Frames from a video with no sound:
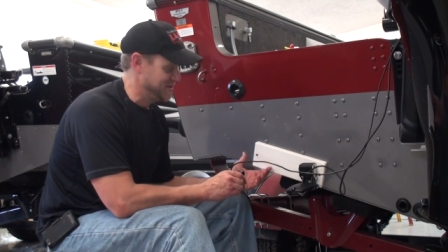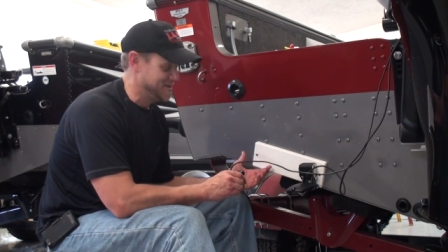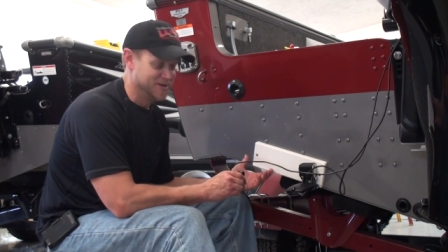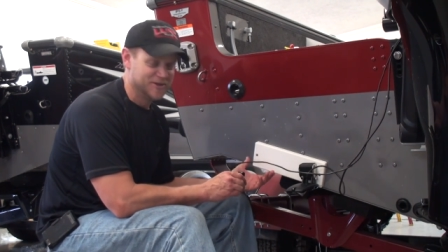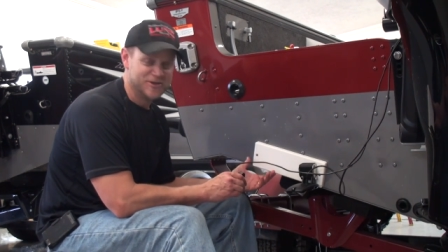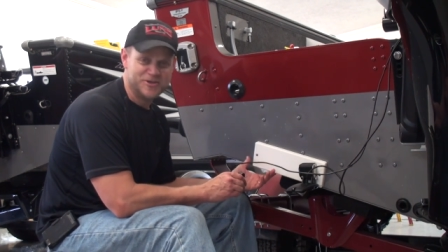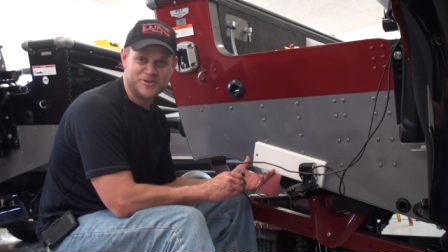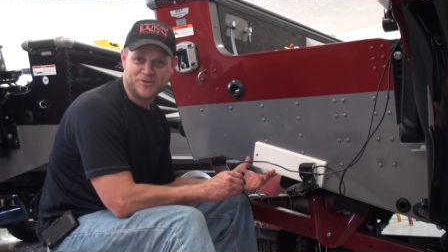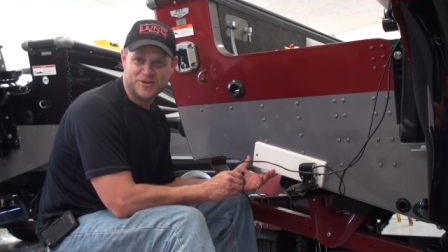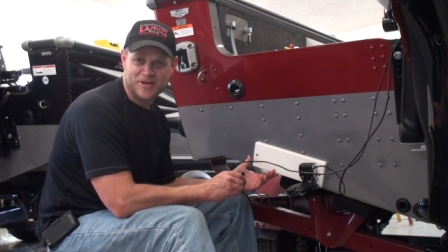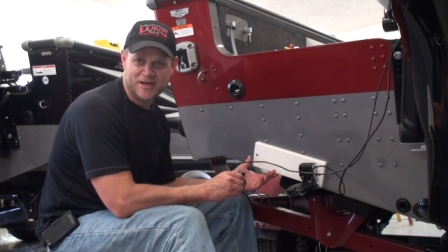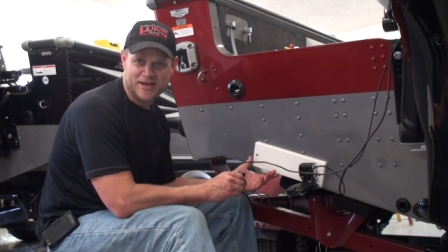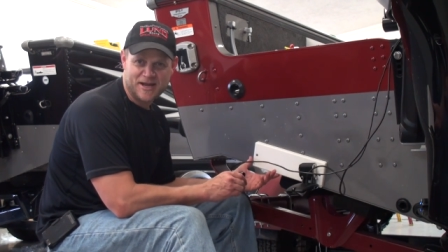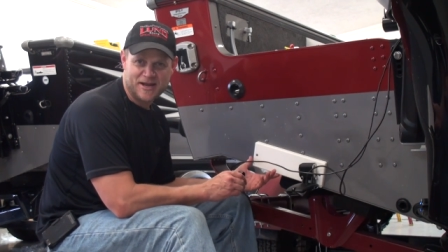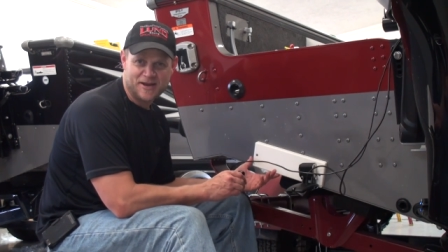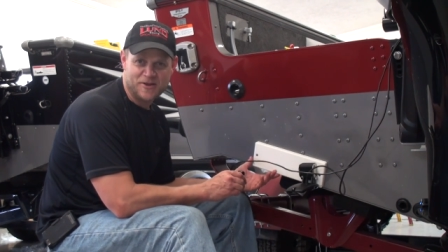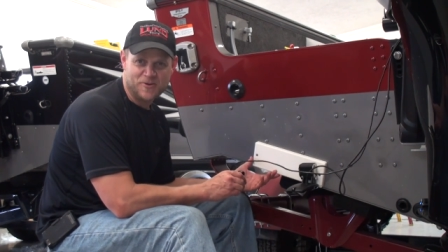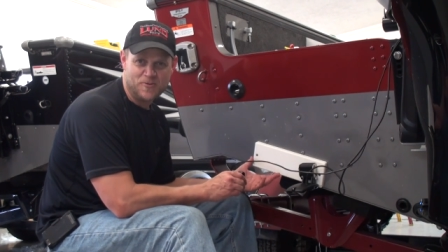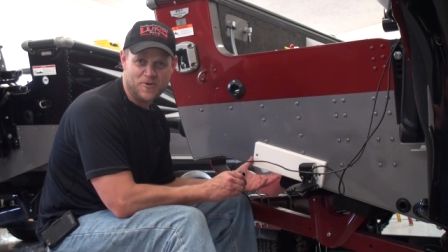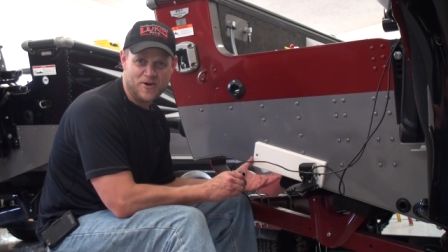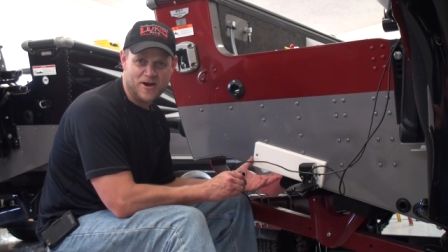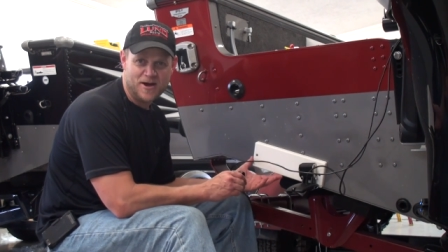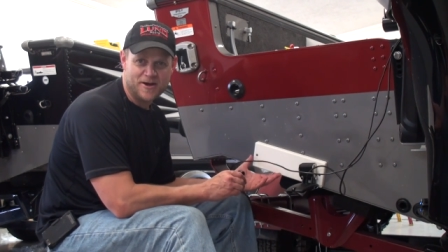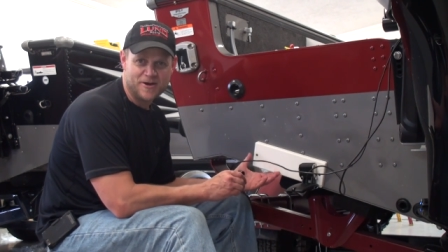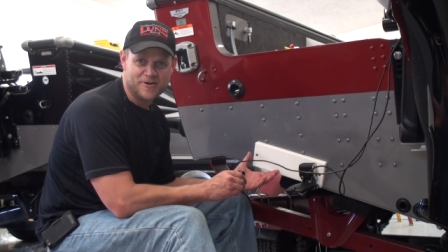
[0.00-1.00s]
until you get on the
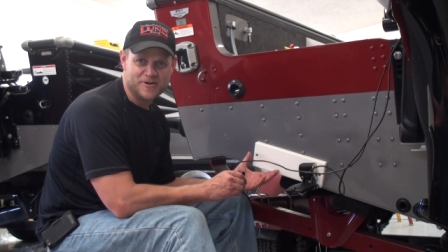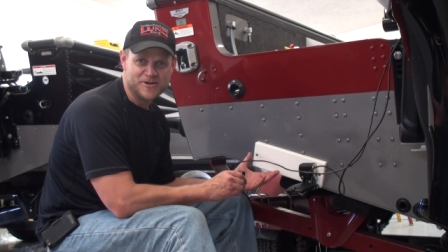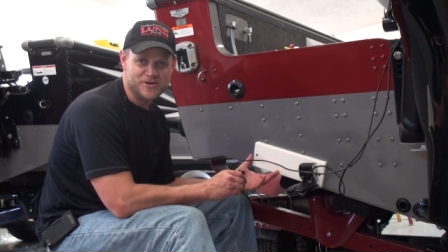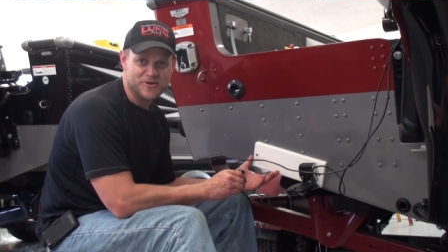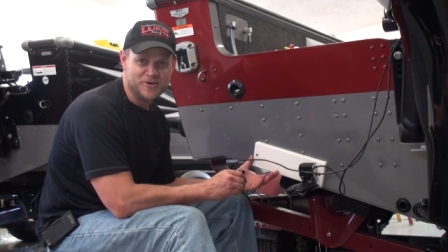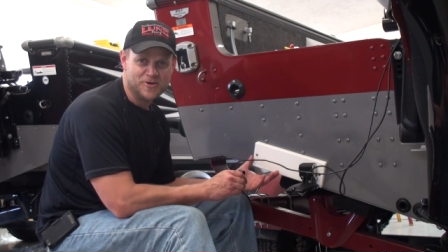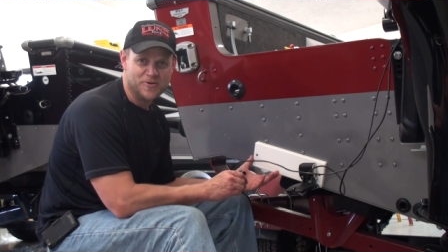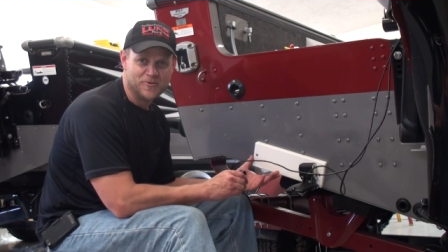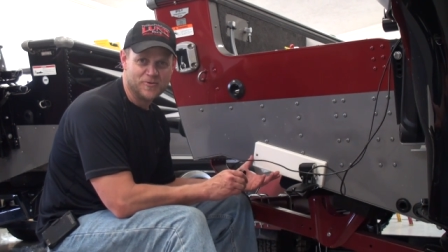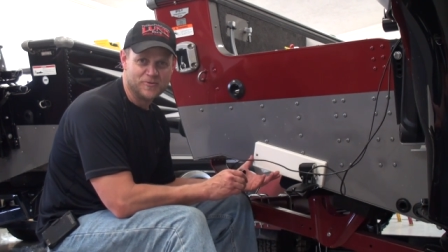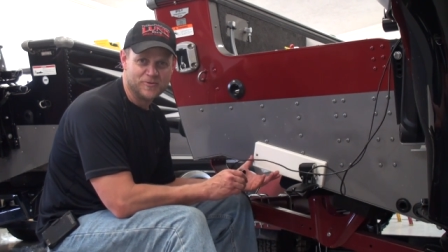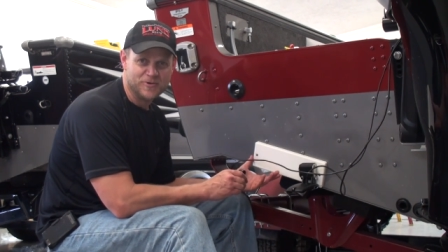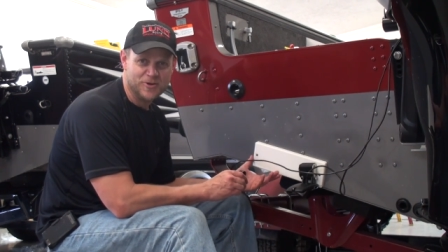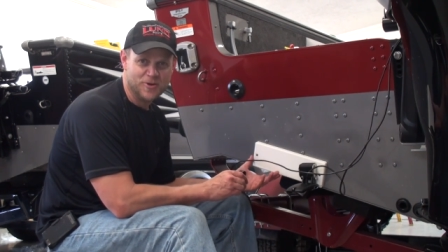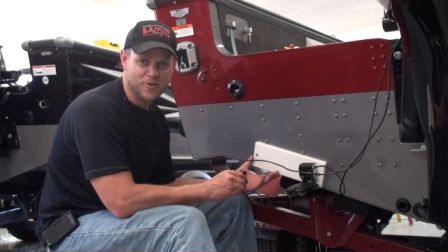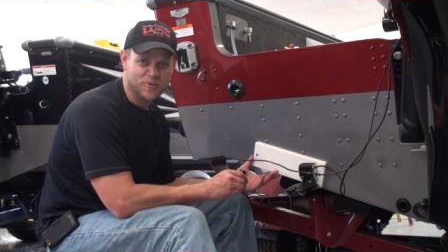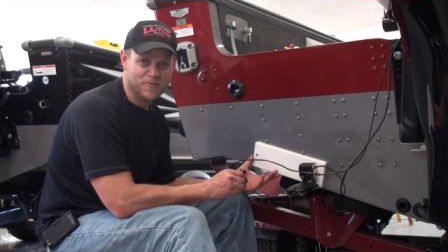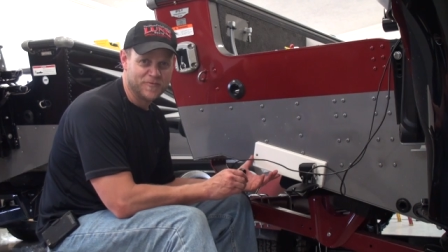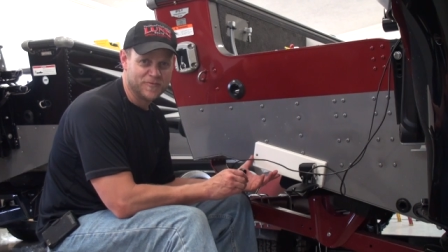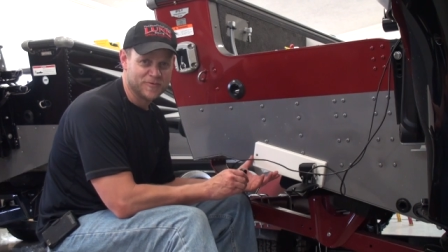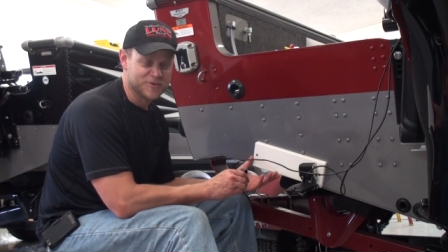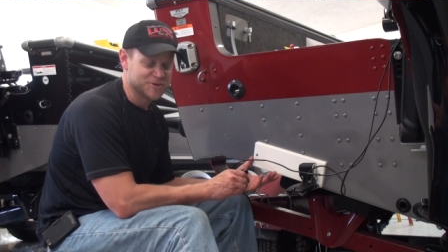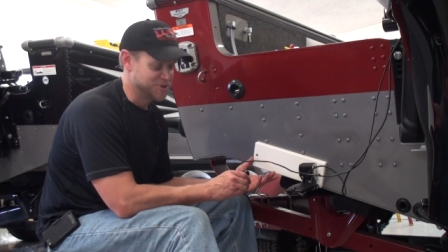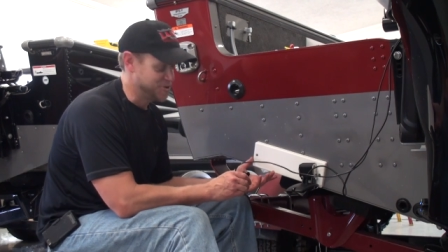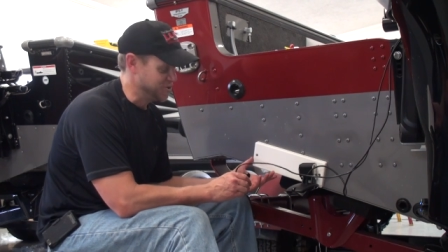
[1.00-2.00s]
water, you don't know
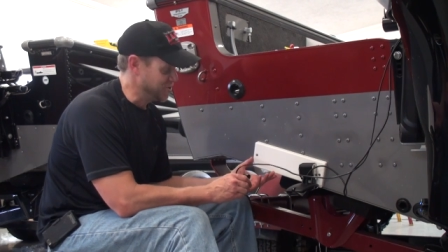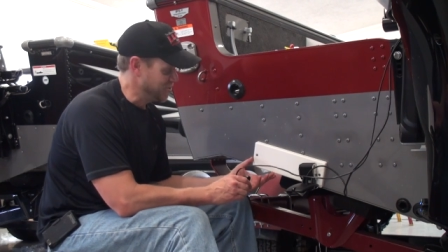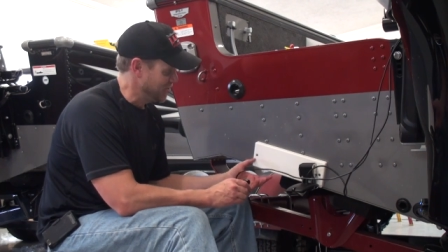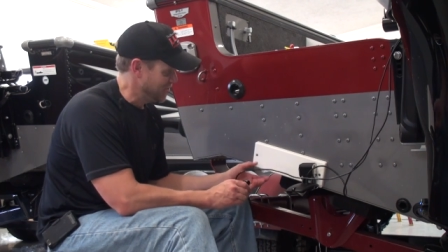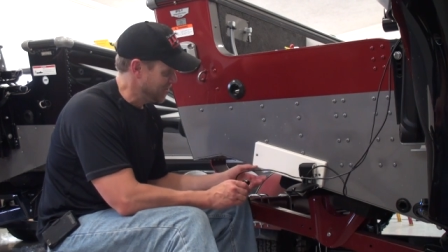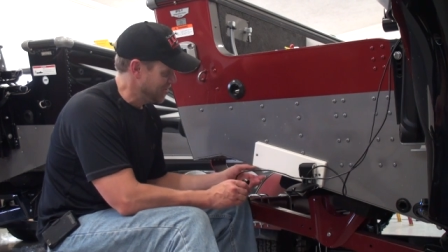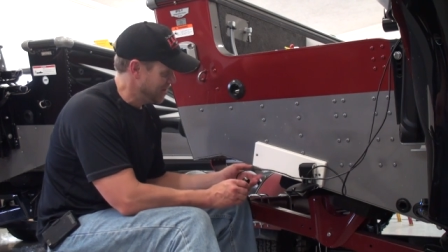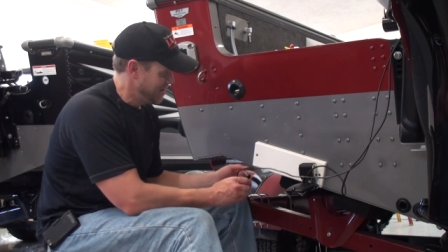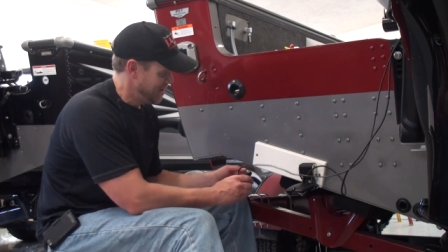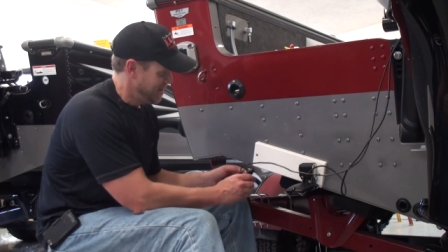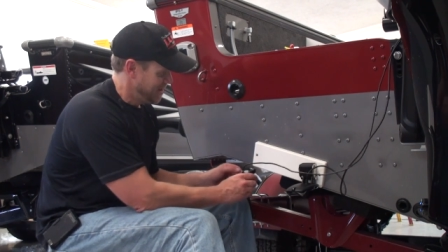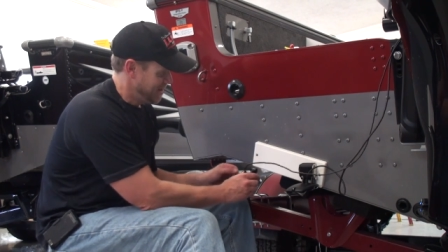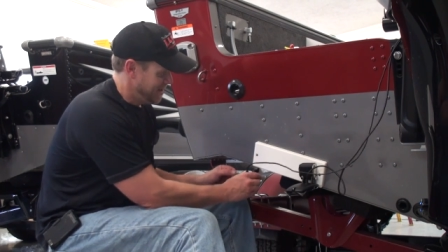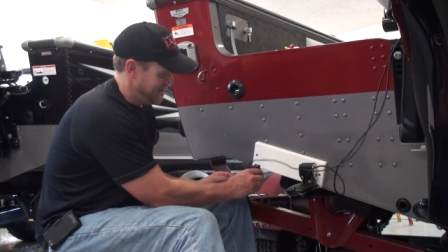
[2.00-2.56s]
for sure.